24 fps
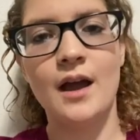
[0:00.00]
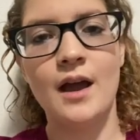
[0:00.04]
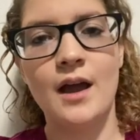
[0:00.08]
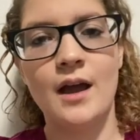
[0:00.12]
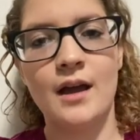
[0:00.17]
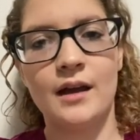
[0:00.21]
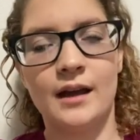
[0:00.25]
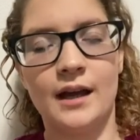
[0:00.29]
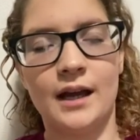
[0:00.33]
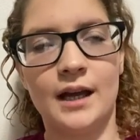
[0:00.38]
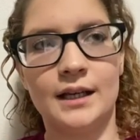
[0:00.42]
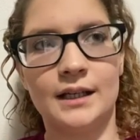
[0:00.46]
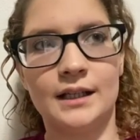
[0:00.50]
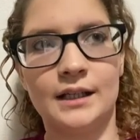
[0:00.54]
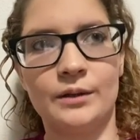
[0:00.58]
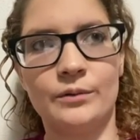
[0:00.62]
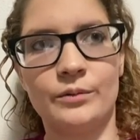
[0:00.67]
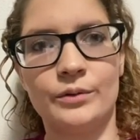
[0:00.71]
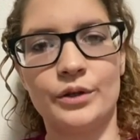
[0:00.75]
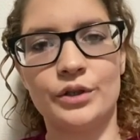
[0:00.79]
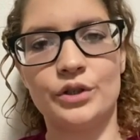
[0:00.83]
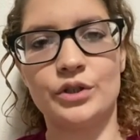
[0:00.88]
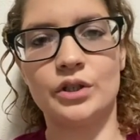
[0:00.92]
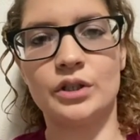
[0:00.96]
and he
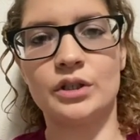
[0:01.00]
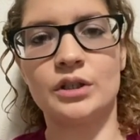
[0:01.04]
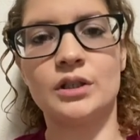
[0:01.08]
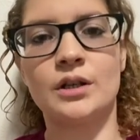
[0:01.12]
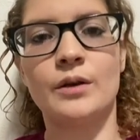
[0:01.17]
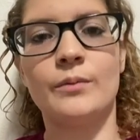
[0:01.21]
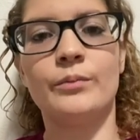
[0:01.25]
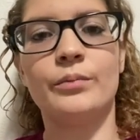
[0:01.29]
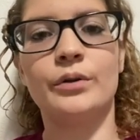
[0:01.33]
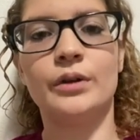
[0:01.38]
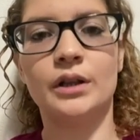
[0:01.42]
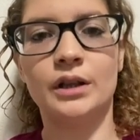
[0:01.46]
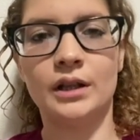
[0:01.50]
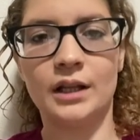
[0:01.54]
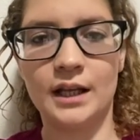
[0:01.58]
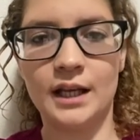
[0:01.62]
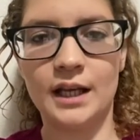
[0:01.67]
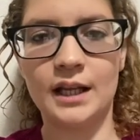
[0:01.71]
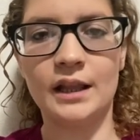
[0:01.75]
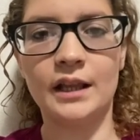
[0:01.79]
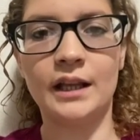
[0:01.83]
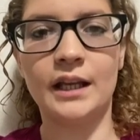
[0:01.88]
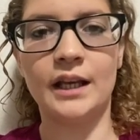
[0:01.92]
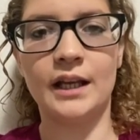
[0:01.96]
was just
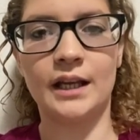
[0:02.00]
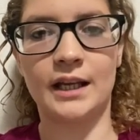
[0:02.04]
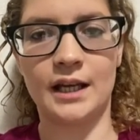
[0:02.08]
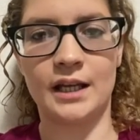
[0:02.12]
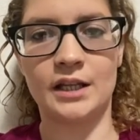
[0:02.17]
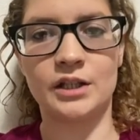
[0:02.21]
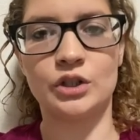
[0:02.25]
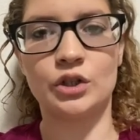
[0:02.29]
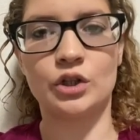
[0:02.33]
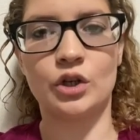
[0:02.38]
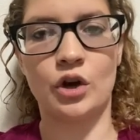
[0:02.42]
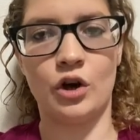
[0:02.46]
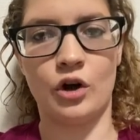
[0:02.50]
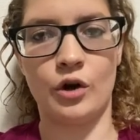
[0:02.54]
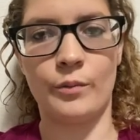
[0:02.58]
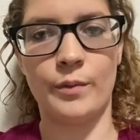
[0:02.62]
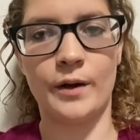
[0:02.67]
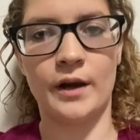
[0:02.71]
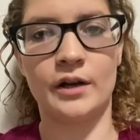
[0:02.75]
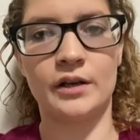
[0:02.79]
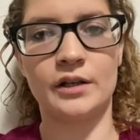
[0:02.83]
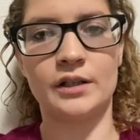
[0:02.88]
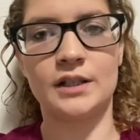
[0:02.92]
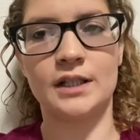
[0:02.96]
completely against
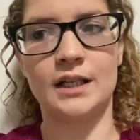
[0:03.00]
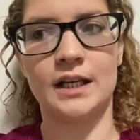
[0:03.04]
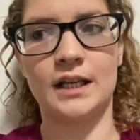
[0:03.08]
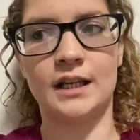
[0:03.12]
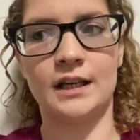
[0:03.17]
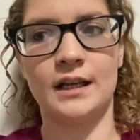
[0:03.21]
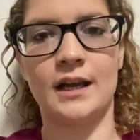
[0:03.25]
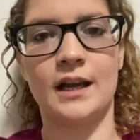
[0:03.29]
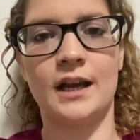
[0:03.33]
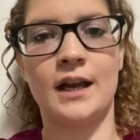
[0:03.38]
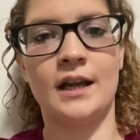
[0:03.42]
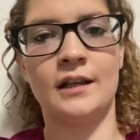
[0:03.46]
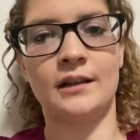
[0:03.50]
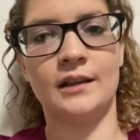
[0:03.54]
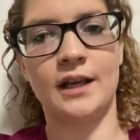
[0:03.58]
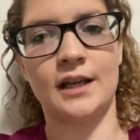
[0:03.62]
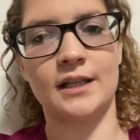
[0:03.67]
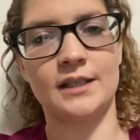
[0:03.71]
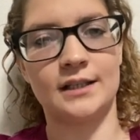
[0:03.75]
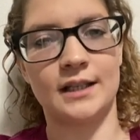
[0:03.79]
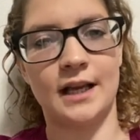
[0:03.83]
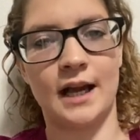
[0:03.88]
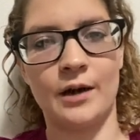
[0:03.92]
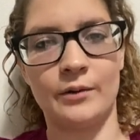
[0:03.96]
co-parenting unless
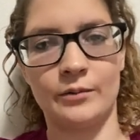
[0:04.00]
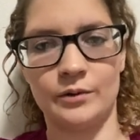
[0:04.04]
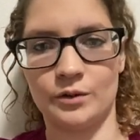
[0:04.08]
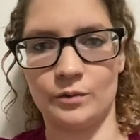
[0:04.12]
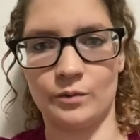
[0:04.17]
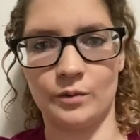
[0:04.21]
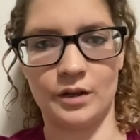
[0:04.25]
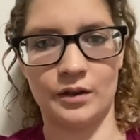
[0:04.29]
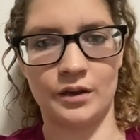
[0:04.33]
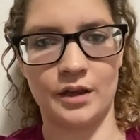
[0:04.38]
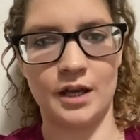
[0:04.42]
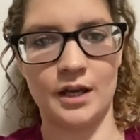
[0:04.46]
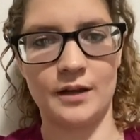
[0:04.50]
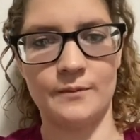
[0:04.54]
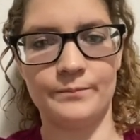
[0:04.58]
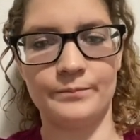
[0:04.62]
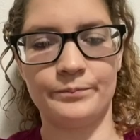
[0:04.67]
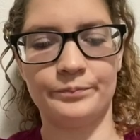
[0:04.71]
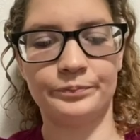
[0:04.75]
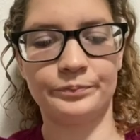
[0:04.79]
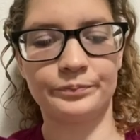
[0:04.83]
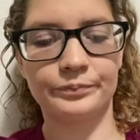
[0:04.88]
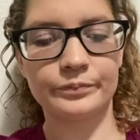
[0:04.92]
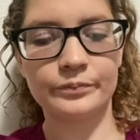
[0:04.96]
I was with him.
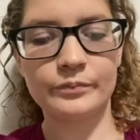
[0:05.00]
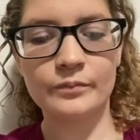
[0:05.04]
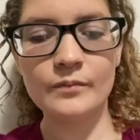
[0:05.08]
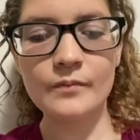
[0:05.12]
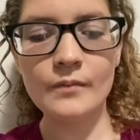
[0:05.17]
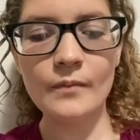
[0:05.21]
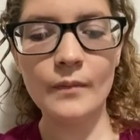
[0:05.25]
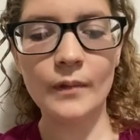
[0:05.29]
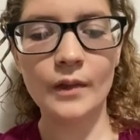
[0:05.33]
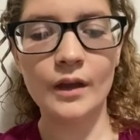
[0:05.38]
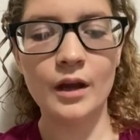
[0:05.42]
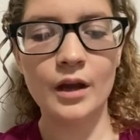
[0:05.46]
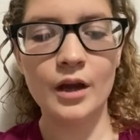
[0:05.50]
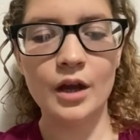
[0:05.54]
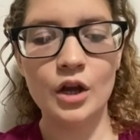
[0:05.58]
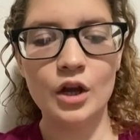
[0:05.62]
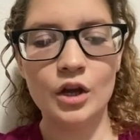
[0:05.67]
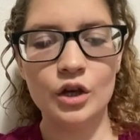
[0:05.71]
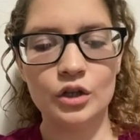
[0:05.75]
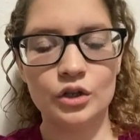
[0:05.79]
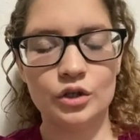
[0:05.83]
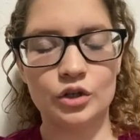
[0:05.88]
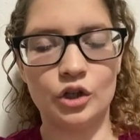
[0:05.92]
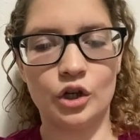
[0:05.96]

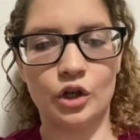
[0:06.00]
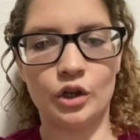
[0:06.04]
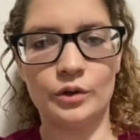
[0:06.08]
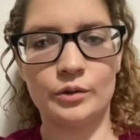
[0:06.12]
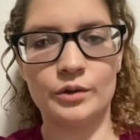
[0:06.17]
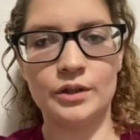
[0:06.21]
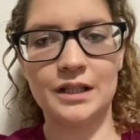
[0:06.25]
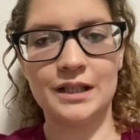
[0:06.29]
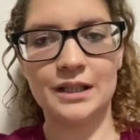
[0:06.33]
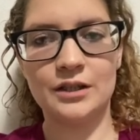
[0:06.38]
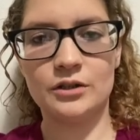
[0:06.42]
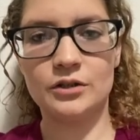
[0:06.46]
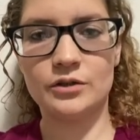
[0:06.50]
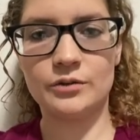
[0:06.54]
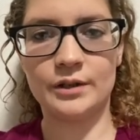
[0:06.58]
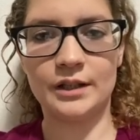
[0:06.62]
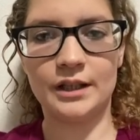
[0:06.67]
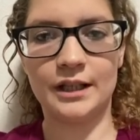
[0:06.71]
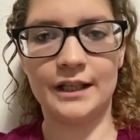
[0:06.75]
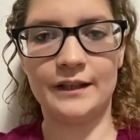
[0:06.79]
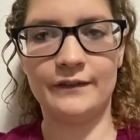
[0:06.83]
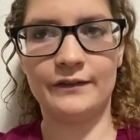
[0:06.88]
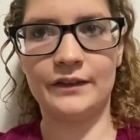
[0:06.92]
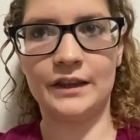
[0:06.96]
So it was a huge
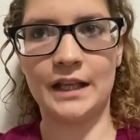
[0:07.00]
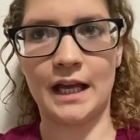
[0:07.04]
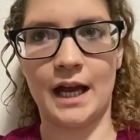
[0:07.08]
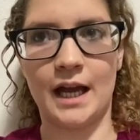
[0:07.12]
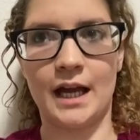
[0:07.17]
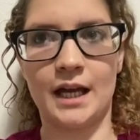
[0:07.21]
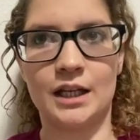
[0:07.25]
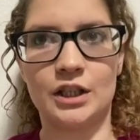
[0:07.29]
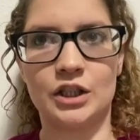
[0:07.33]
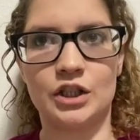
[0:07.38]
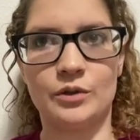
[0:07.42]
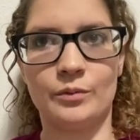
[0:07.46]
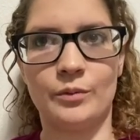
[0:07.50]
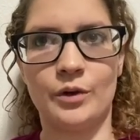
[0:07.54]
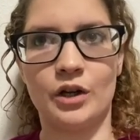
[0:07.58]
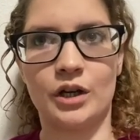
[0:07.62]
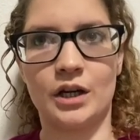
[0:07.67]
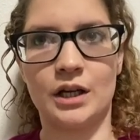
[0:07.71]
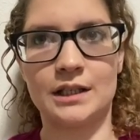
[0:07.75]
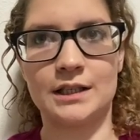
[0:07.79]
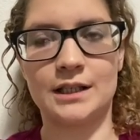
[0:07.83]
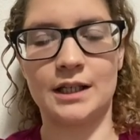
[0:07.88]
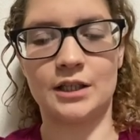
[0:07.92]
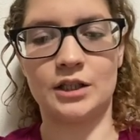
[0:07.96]
relief that Jamal
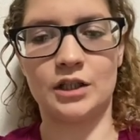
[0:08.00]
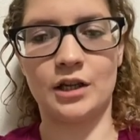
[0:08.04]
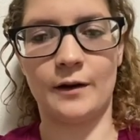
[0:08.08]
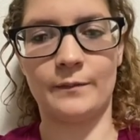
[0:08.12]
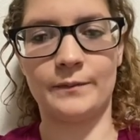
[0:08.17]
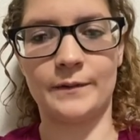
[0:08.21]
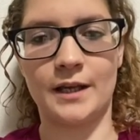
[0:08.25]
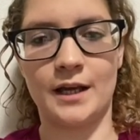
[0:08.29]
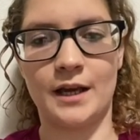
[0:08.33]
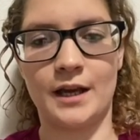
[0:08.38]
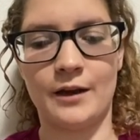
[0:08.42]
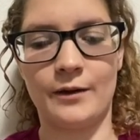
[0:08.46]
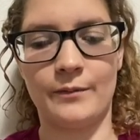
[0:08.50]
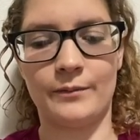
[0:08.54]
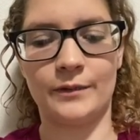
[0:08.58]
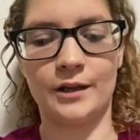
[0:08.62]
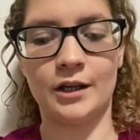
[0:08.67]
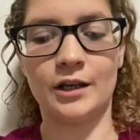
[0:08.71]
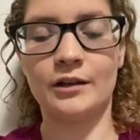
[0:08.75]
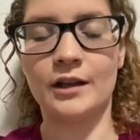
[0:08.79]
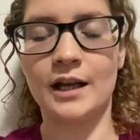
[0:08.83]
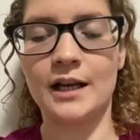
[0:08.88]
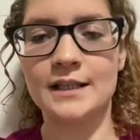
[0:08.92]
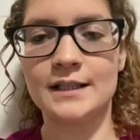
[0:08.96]
got to adopt them.
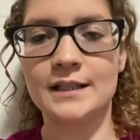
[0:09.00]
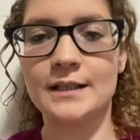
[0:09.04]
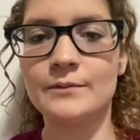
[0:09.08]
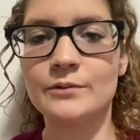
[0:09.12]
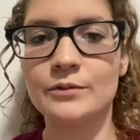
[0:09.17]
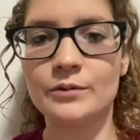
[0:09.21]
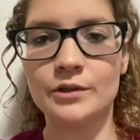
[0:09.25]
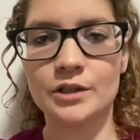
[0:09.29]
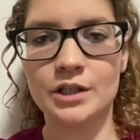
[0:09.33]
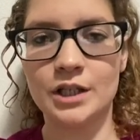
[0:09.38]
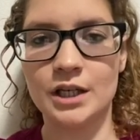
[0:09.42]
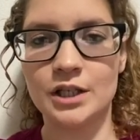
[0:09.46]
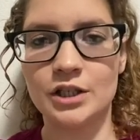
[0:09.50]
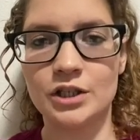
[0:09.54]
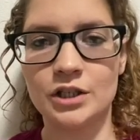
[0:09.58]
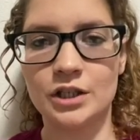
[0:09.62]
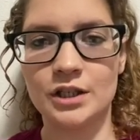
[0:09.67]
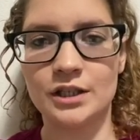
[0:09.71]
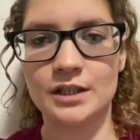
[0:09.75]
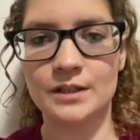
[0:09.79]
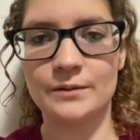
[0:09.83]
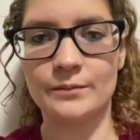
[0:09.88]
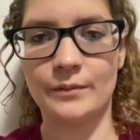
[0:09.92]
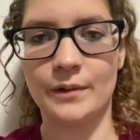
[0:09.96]
Their last names were changed to
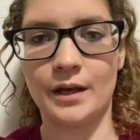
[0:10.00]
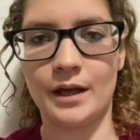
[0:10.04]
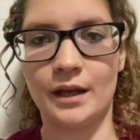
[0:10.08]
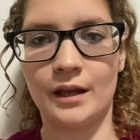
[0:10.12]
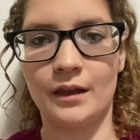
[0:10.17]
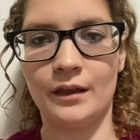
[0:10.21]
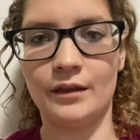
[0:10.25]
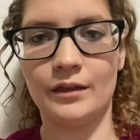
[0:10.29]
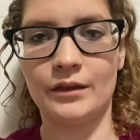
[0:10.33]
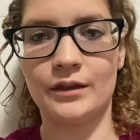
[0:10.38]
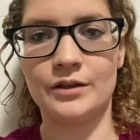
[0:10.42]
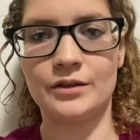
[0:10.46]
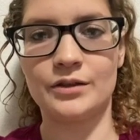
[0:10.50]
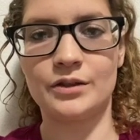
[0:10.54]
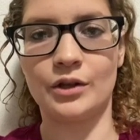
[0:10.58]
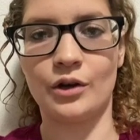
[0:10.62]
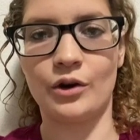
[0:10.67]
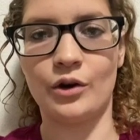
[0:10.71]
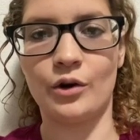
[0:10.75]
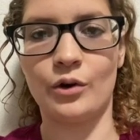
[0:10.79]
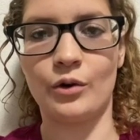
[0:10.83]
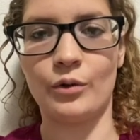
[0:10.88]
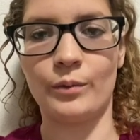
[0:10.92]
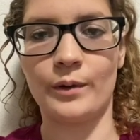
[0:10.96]
Smith,
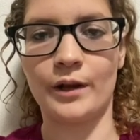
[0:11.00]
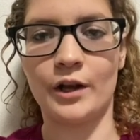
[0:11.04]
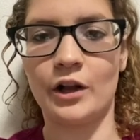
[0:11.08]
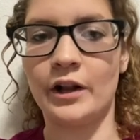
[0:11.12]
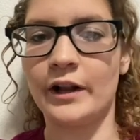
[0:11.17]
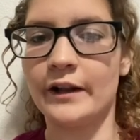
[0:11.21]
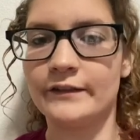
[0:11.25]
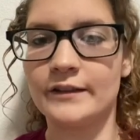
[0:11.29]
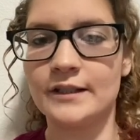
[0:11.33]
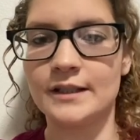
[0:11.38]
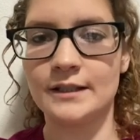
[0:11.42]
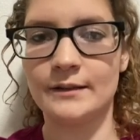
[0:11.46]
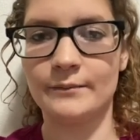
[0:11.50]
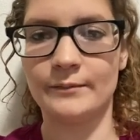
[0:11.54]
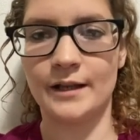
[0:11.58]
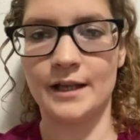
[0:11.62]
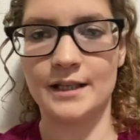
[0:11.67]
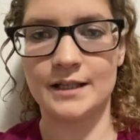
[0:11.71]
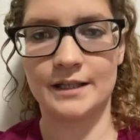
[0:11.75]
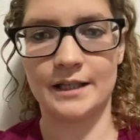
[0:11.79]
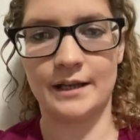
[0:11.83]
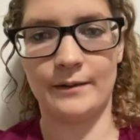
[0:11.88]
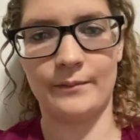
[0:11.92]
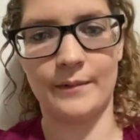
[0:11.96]
so we all have the same
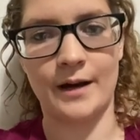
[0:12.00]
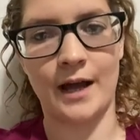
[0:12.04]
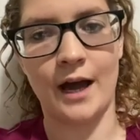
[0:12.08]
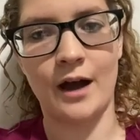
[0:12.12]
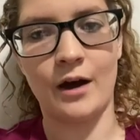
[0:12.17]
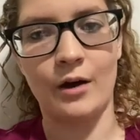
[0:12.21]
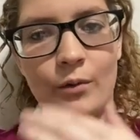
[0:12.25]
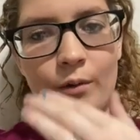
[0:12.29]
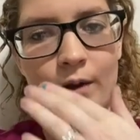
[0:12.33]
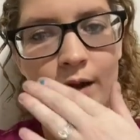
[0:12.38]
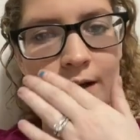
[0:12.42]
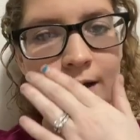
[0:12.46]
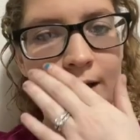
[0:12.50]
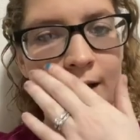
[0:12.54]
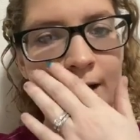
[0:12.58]
last name now, and